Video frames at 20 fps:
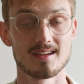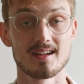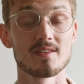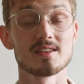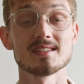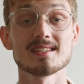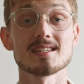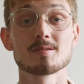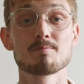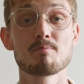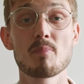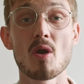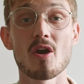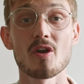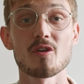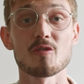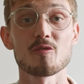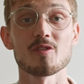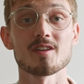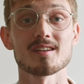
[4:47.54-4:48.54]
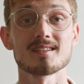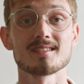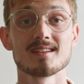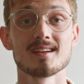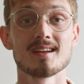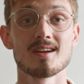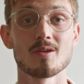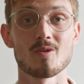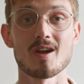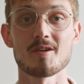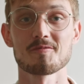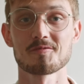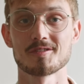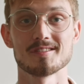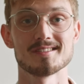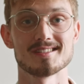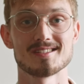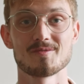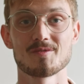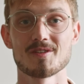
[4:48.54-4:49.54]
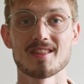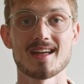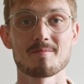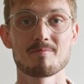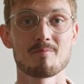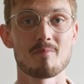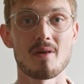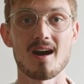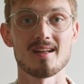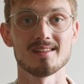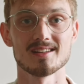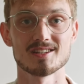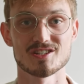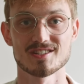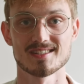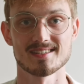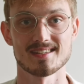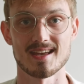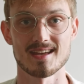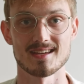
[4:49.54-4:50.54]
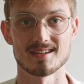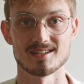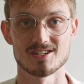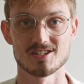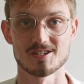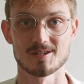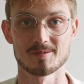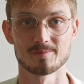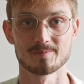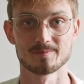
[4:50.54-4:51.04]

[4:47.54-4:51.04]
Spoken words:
This is perfect reference for that polish stage.